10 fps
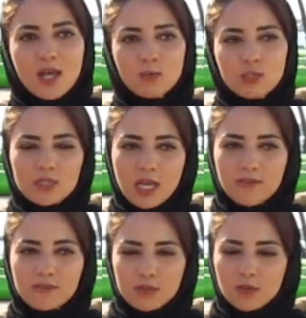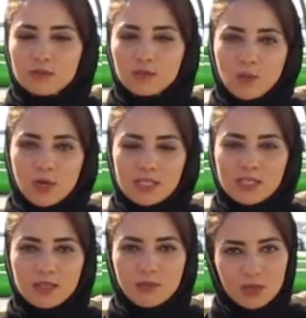which have started
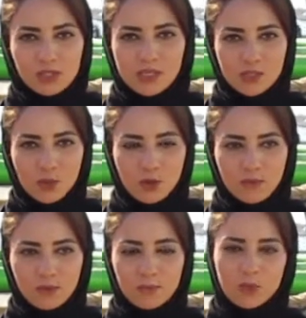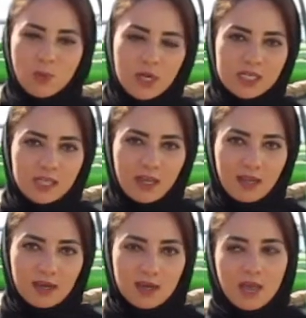already 3 days ago from the
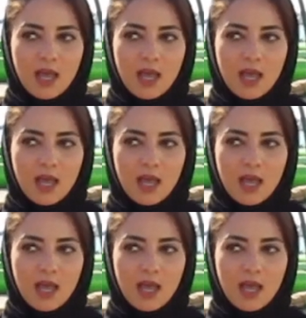22nd,